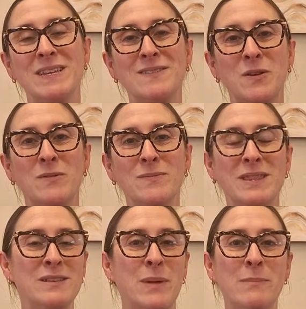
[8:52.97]
So
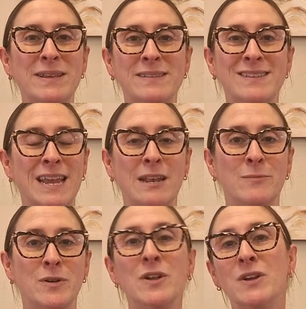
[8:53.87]
this might be
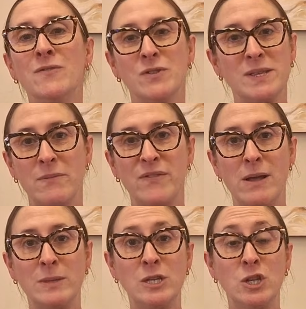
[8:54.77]
sustainable for some
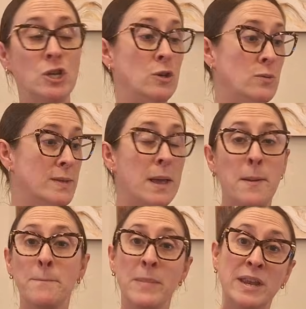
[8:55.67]
families to use
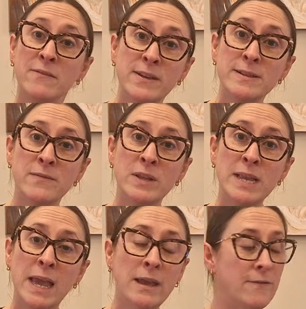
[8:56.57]
many feeds of the
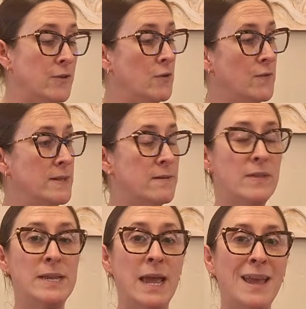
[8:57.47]
day, a few feeds of
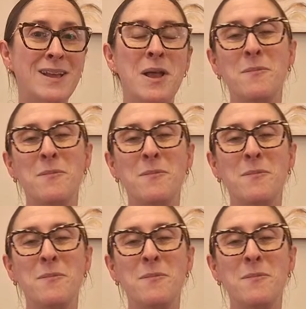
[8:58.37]
the day,